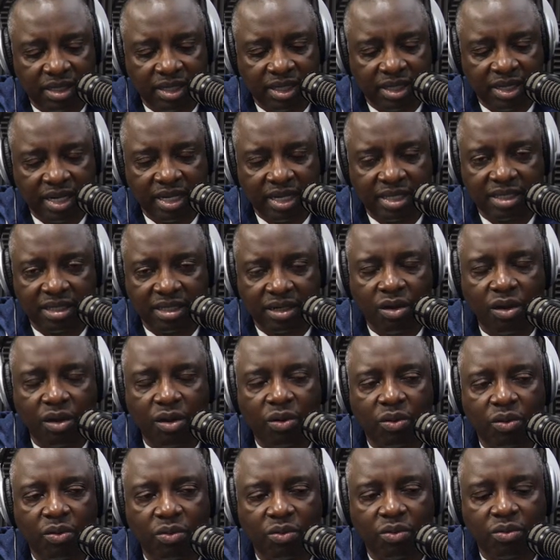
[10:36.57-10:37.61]
And I said,
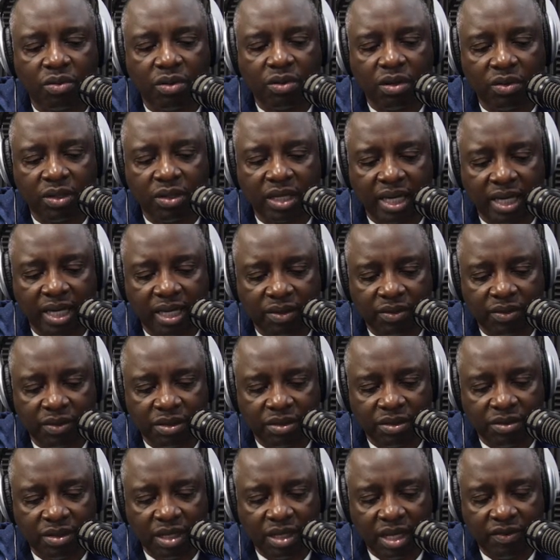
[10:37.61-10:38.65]
oh, okay. Well,
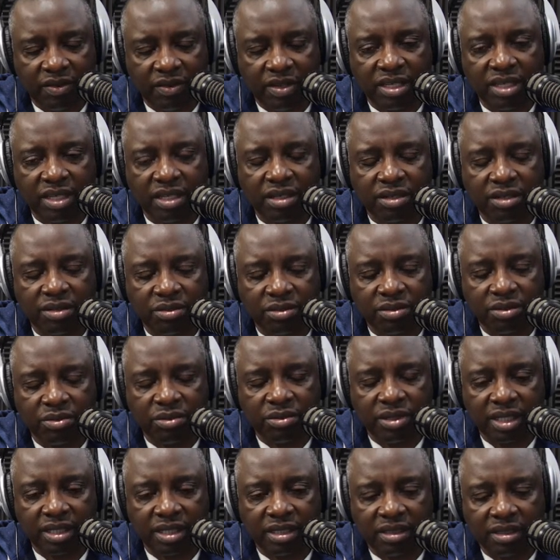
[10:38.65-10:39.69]
every year you do
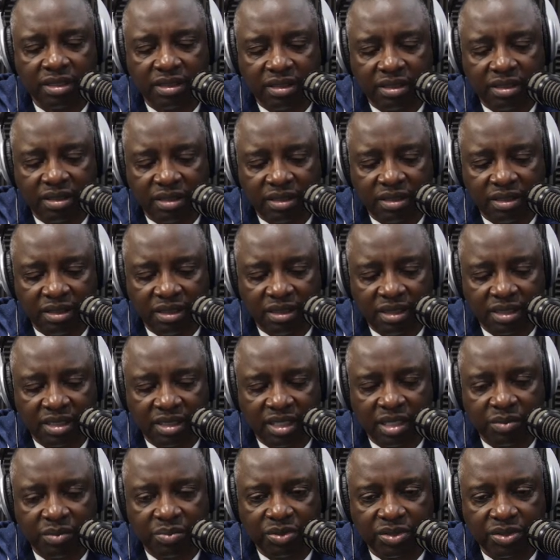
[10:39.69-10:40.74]
get a
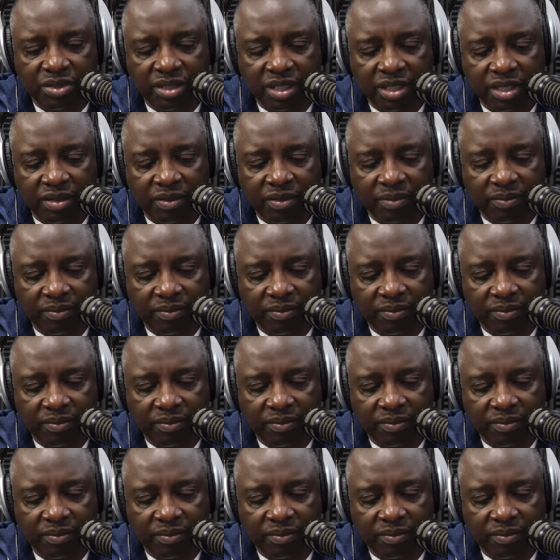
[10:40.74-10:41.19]
10%.